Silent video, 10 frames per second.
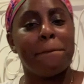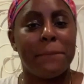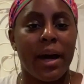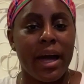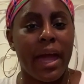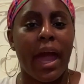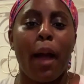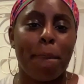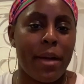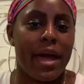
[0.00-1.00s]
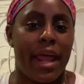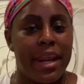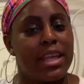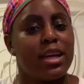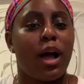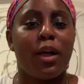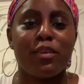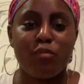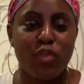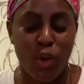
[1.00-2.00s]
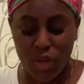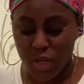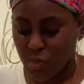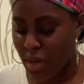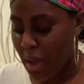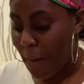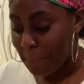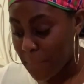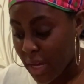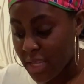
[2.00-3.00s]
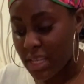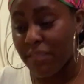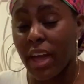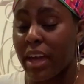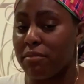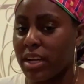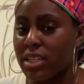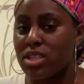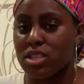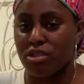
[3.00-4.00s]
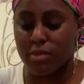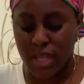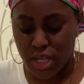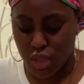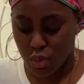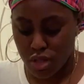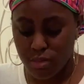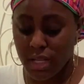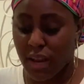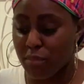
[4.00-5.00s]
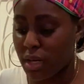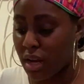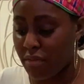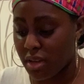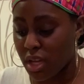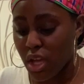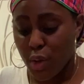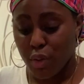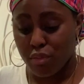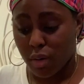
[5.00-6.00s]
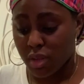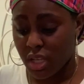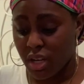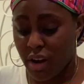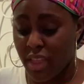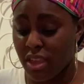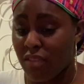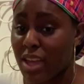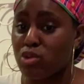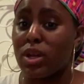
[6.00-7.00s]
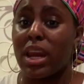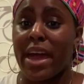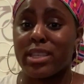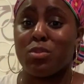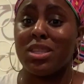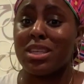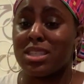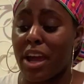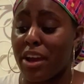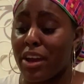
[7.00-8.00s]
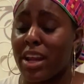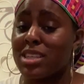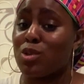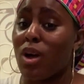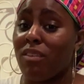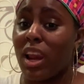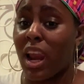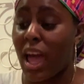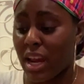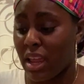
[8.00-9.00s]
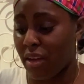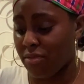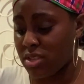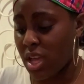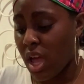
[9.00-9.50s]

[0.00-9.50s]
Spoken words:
but I'm bad at it. Don't kill me. But I've gotten really into serums, and the two serums that I've been loving throughout the year, and they've actually lasted me the entire year, and I still have a lot left,